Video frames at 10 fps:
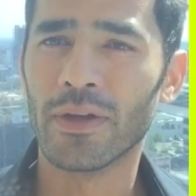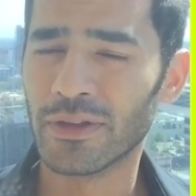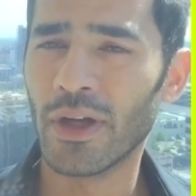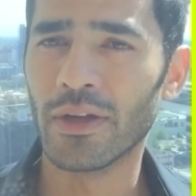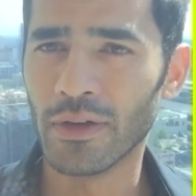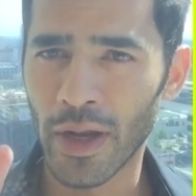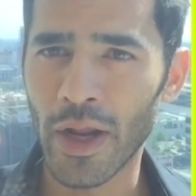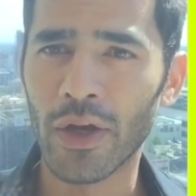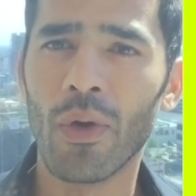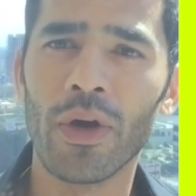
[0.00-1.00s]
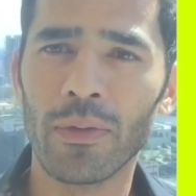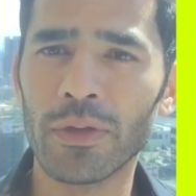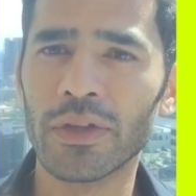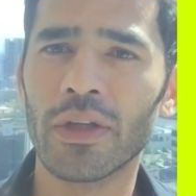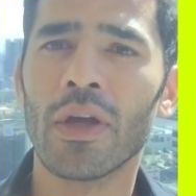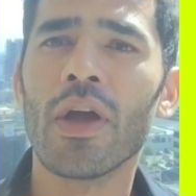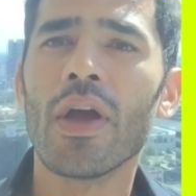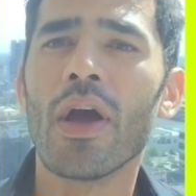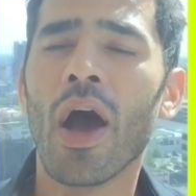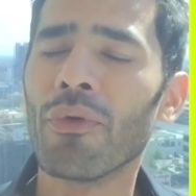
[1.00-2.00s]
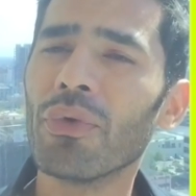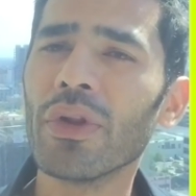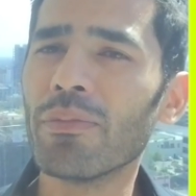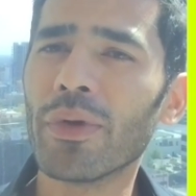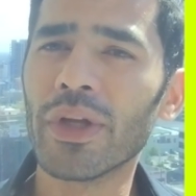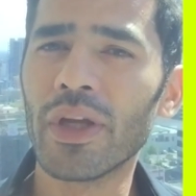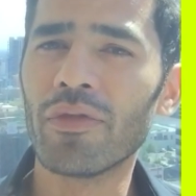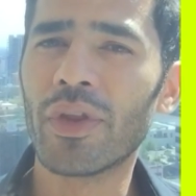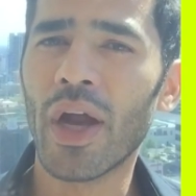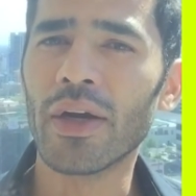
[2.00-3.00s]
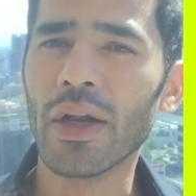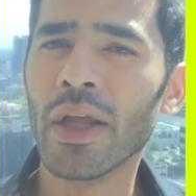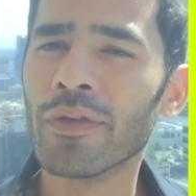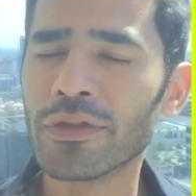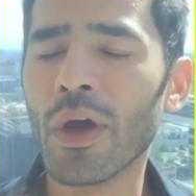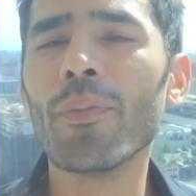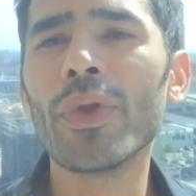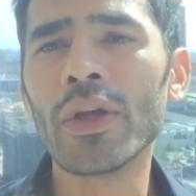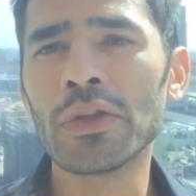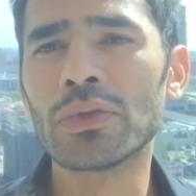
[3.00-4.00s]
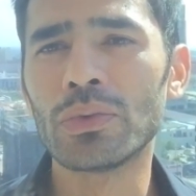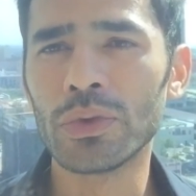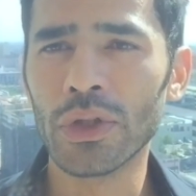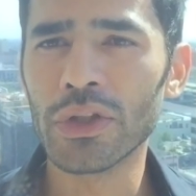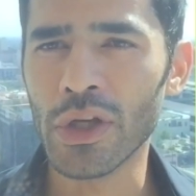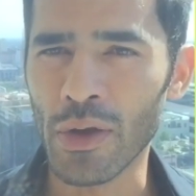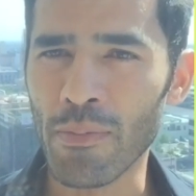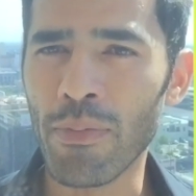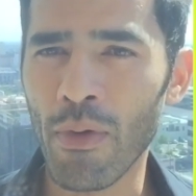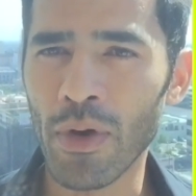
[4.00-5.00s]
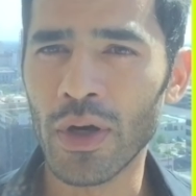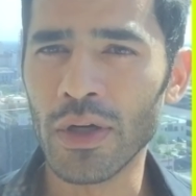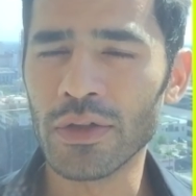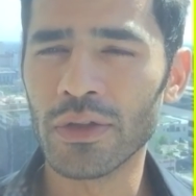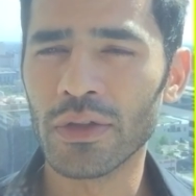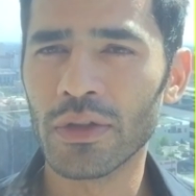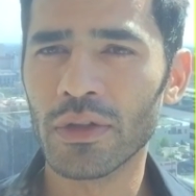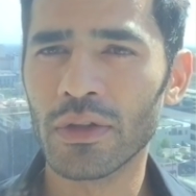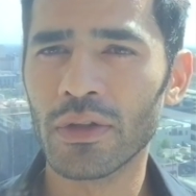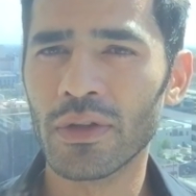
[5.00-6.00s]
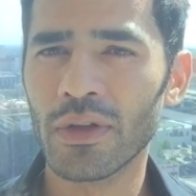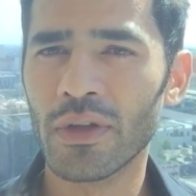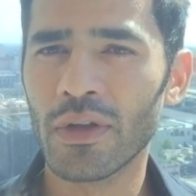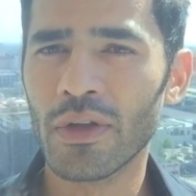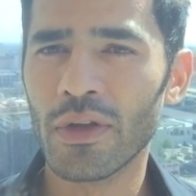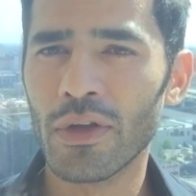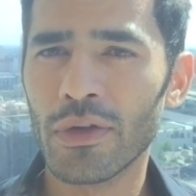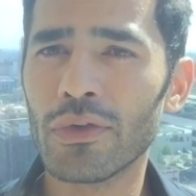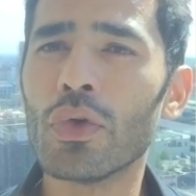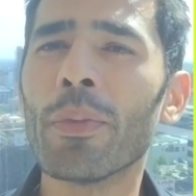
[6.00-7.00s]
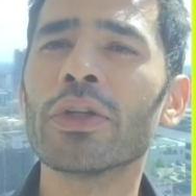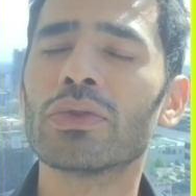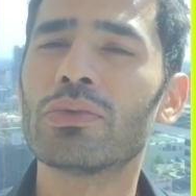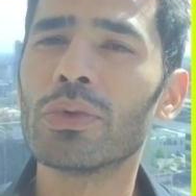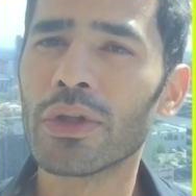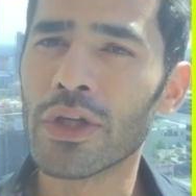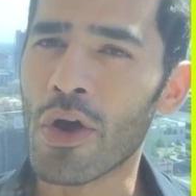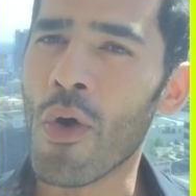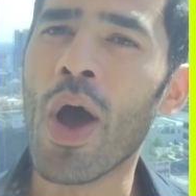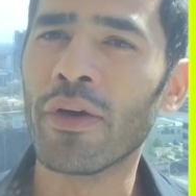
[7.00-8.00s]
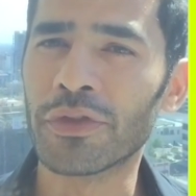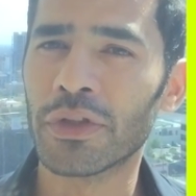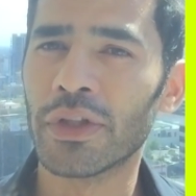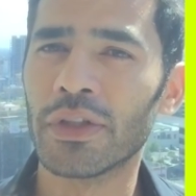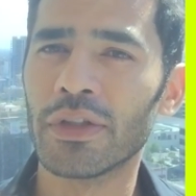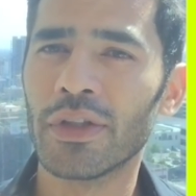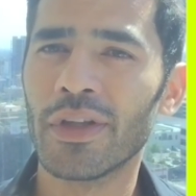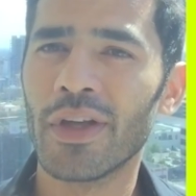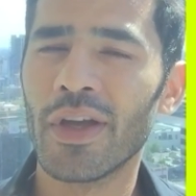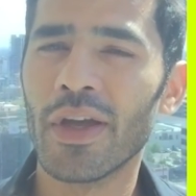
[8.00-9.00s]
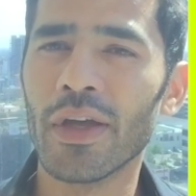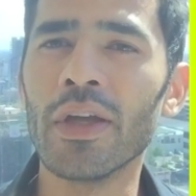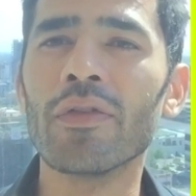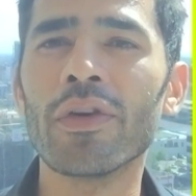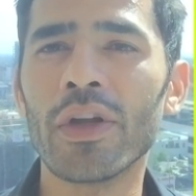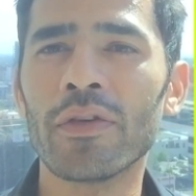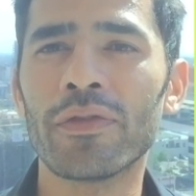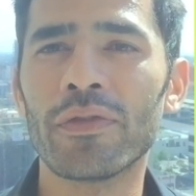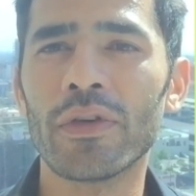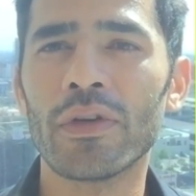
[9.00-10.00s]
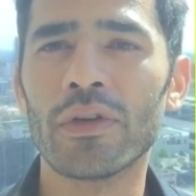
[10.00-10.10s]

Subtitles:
he said, and I quote him, he said, I really believe that if something is really important, you must really go after it, even if